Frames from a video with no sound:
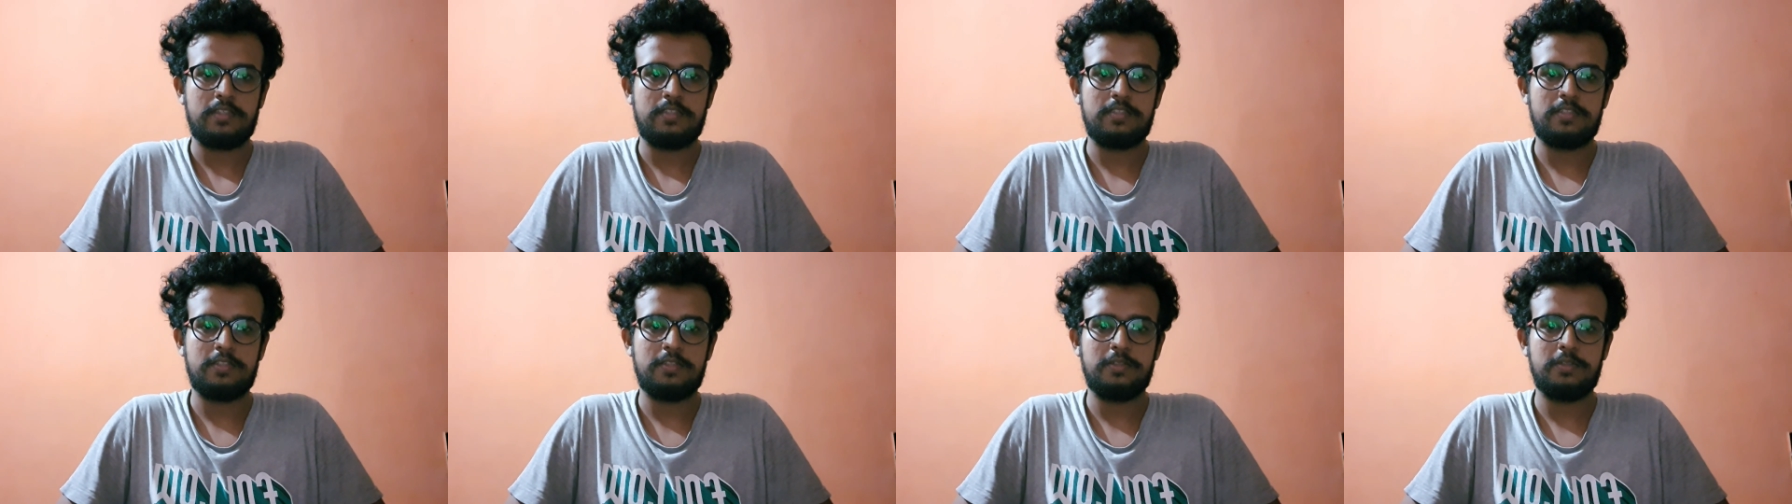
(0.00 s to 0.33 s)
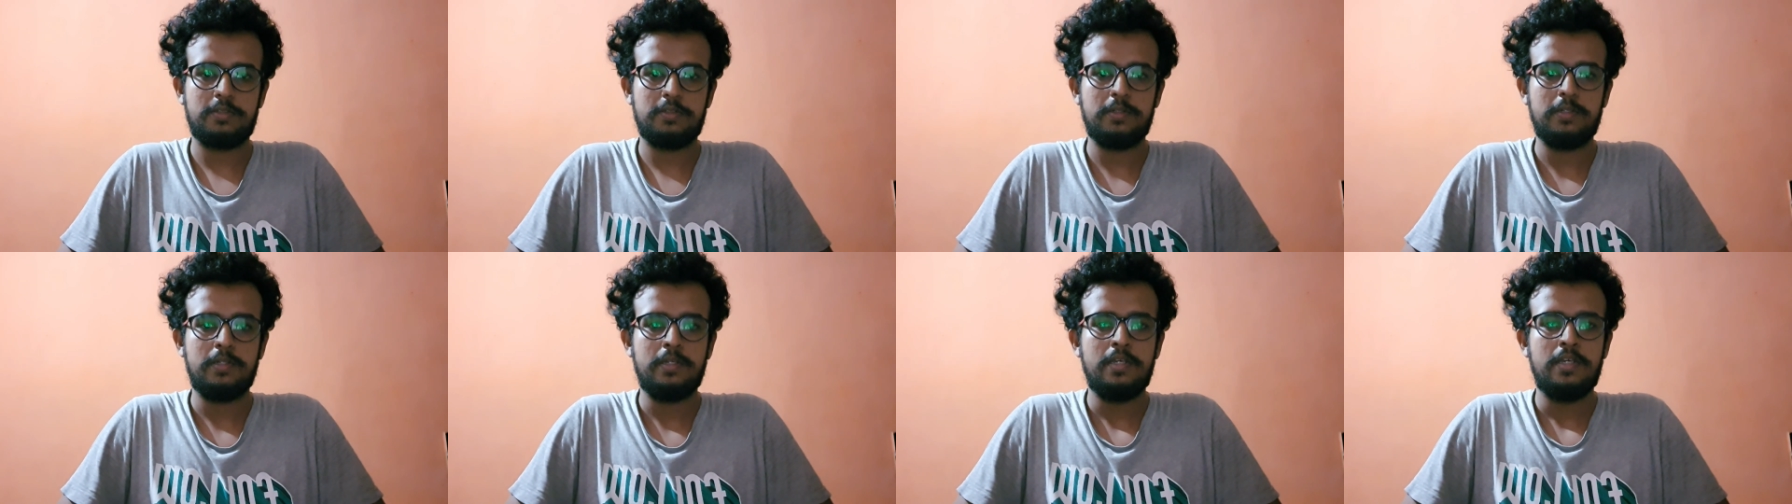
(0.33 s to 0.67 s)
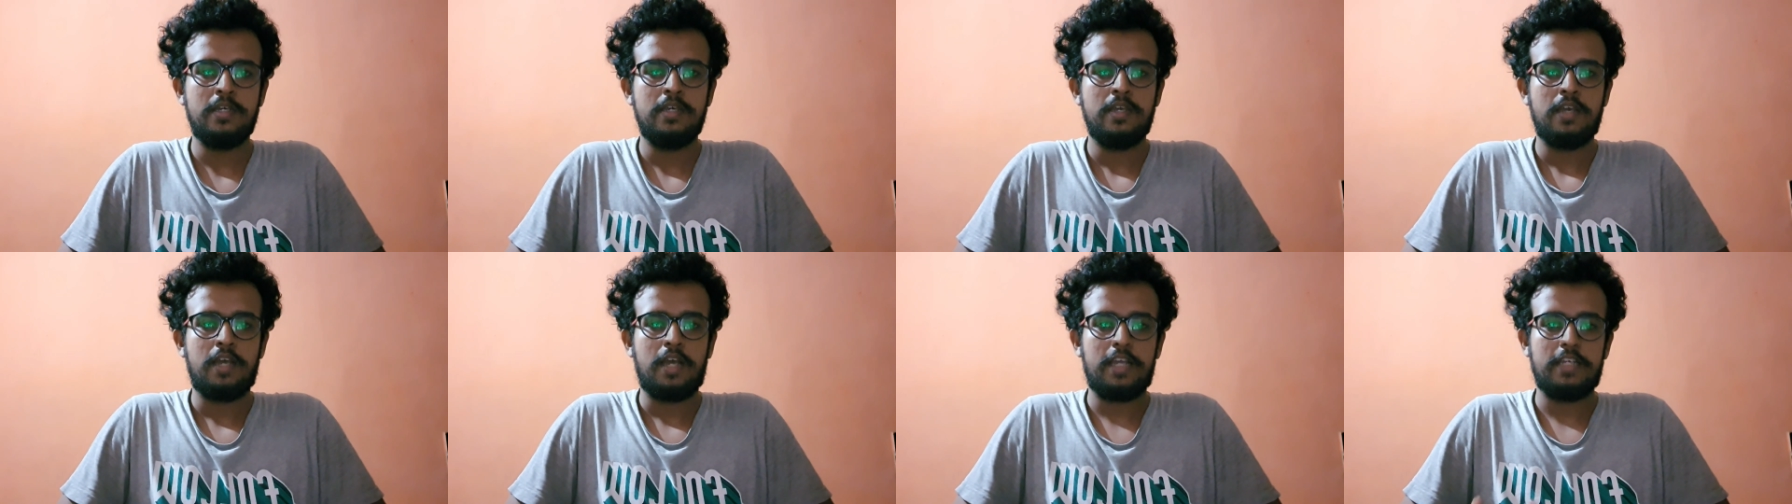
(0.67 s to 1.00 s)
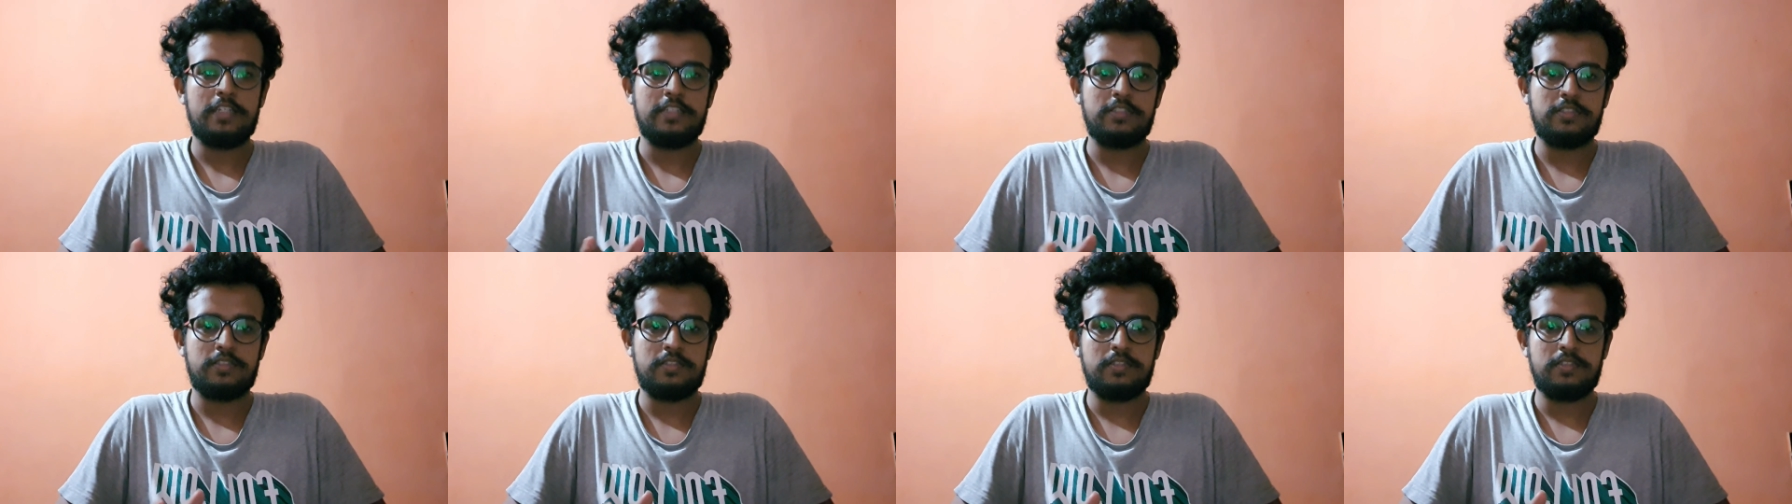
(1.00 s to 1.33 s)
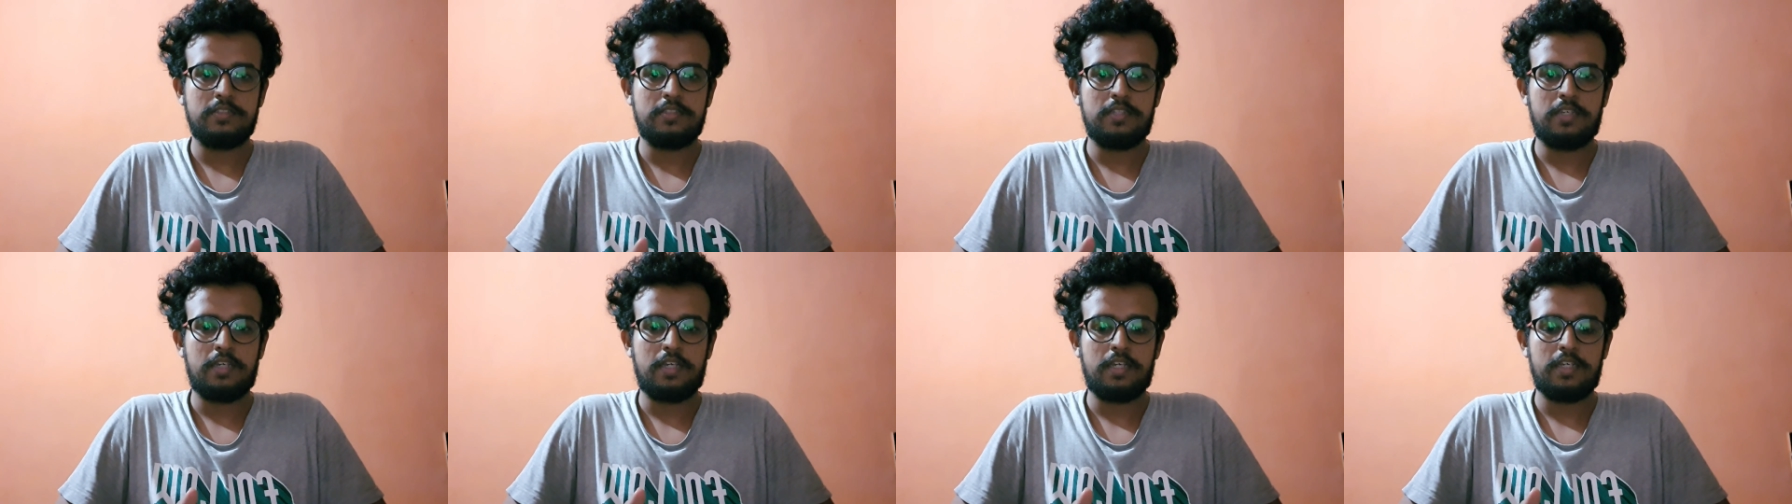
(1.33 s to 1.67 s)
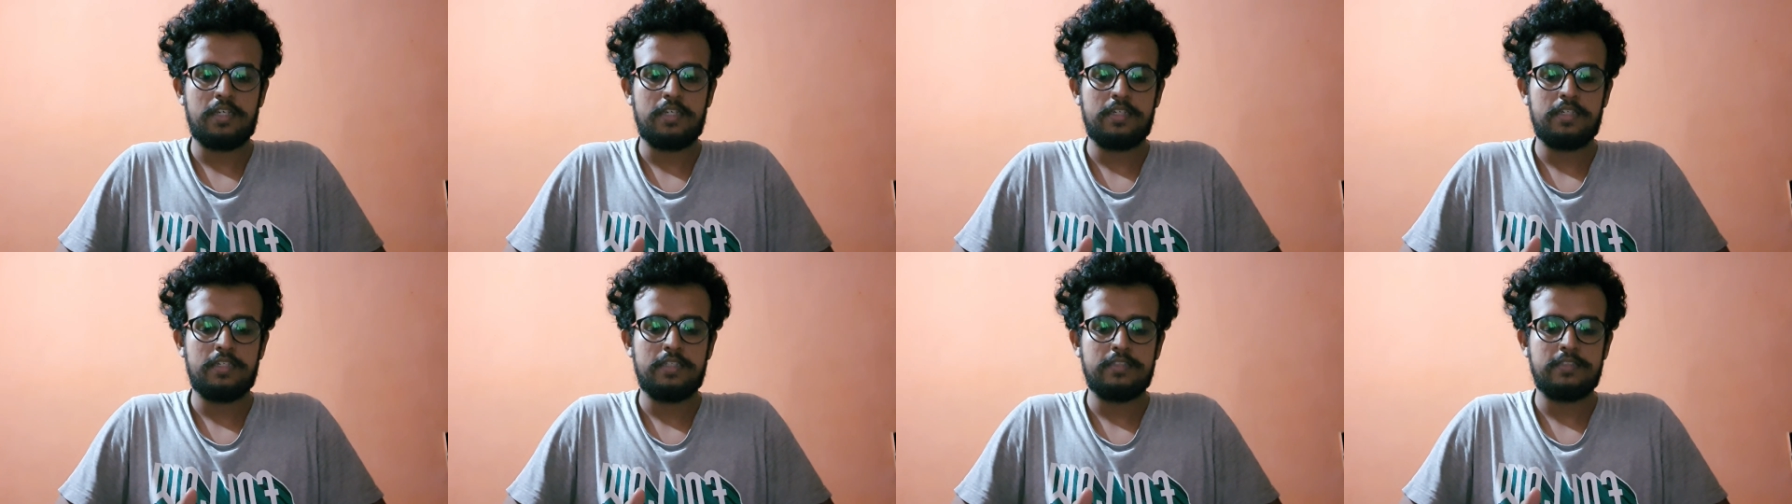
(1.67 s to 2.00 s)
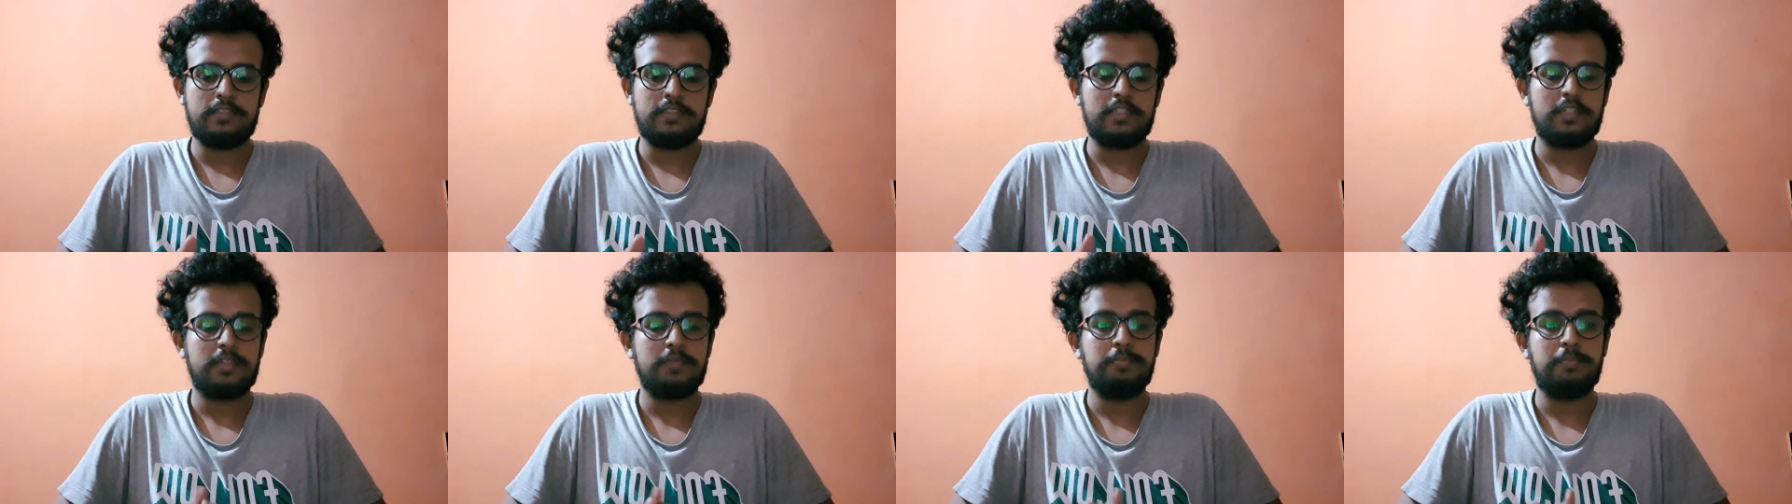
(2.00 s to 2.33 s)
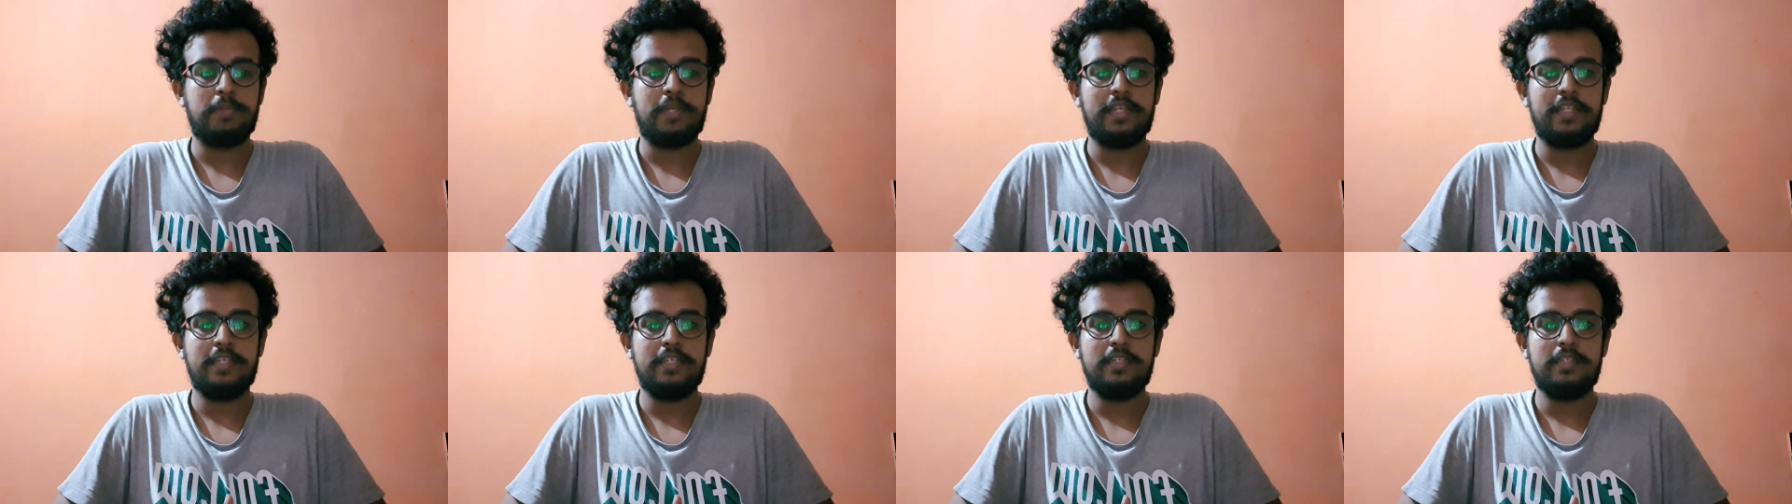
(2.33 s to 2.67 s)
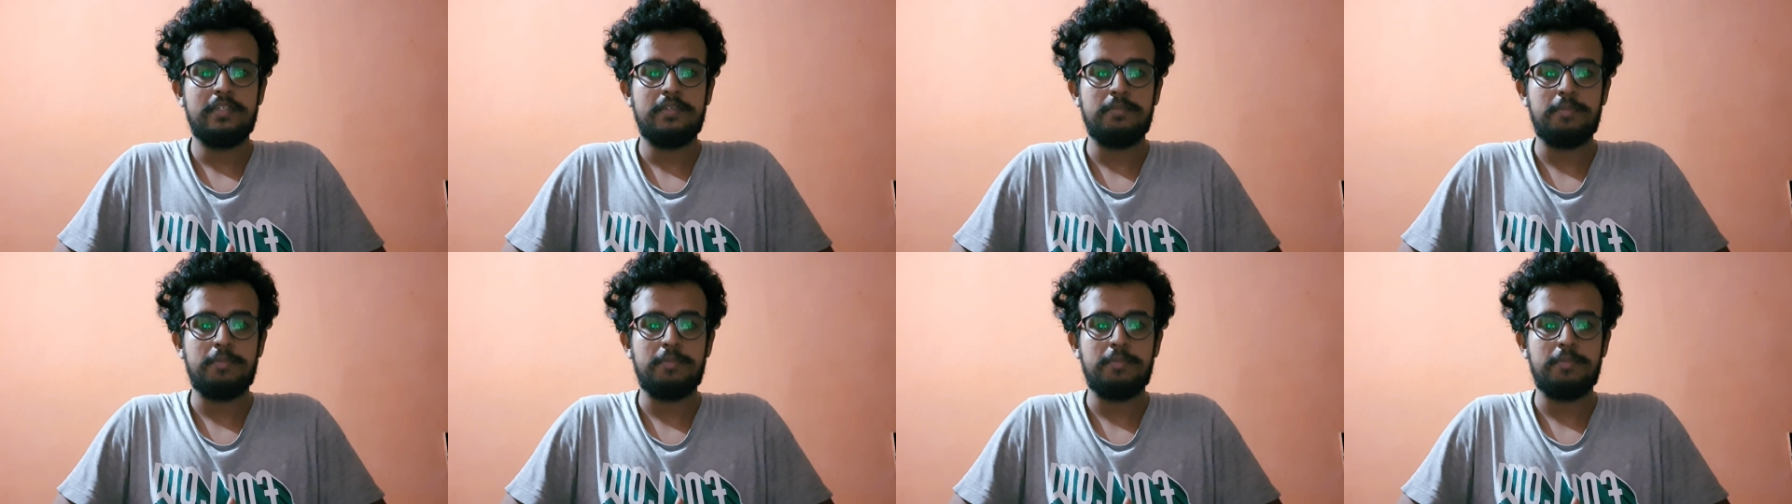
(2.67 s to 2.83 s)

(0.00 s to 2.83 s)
So I checked many